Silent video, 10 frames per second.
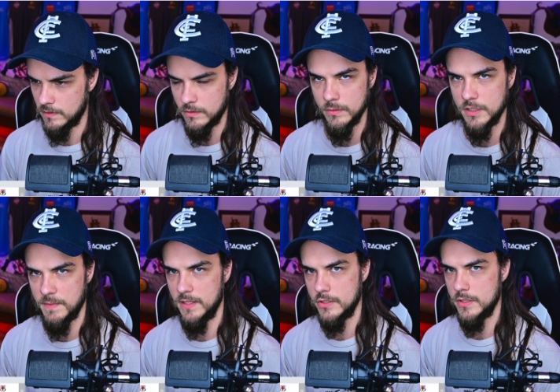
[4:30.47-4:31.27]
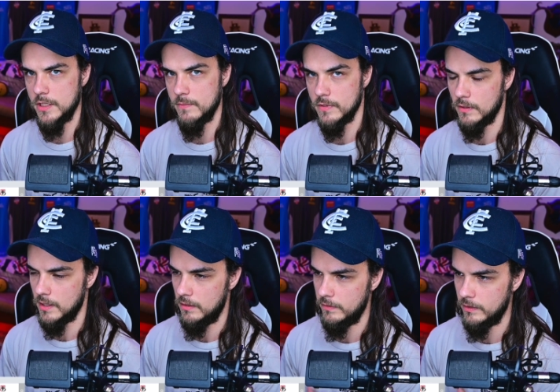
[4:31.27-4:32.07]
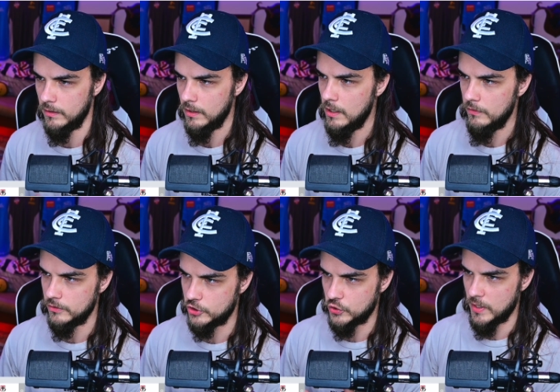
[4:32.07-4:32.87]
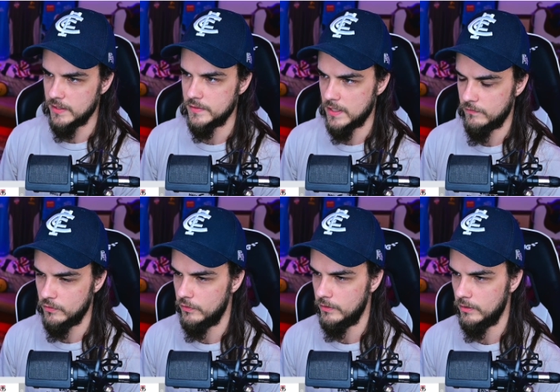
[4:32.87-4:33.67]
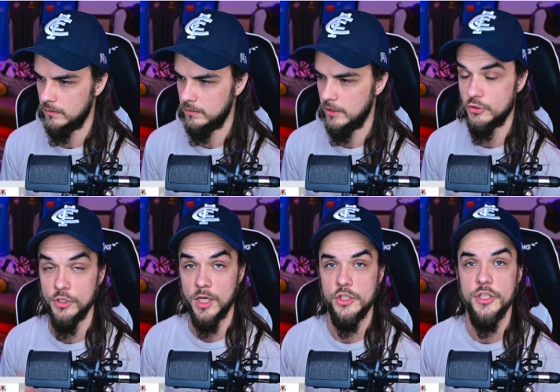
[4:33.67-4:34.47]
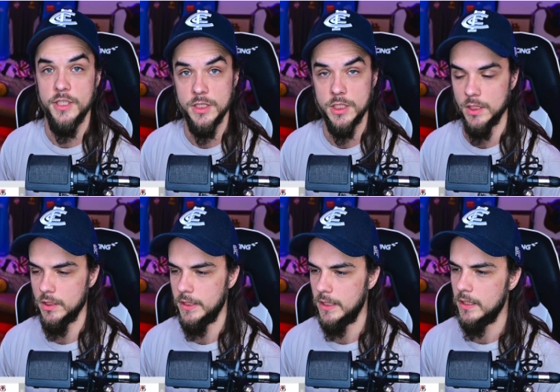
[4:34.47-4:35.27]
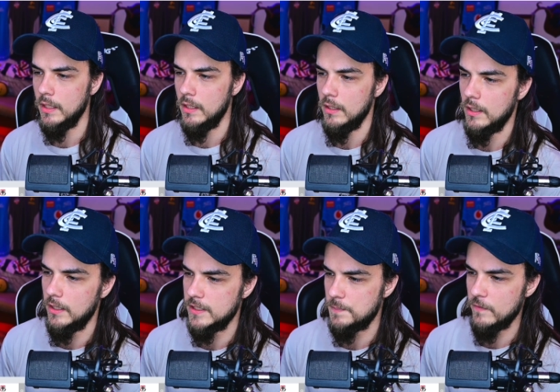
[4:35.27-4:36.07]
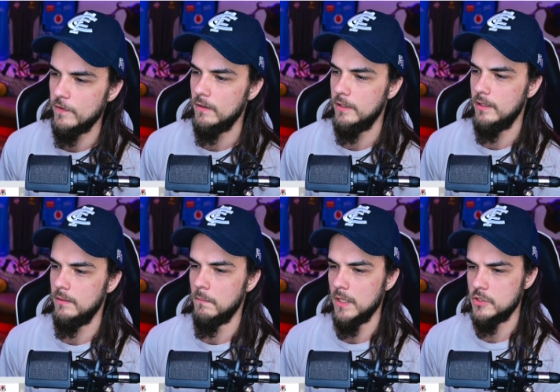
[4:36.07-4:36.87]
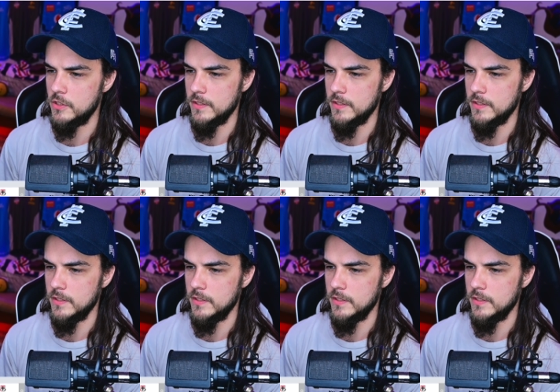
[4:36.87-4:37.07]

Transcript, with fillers: the two expansion teams, and the kind of their their trends after their introduction into the league, uh, it's been very much.